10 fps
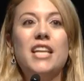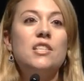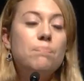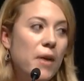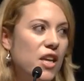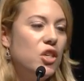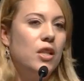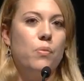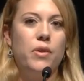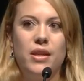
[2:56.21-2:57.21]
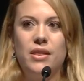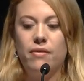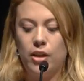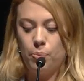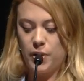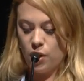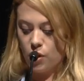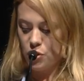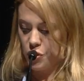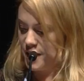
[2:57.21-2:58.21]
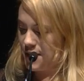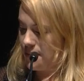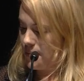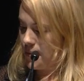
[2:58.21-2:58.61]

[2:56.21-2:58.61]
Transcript: especially within developing countries.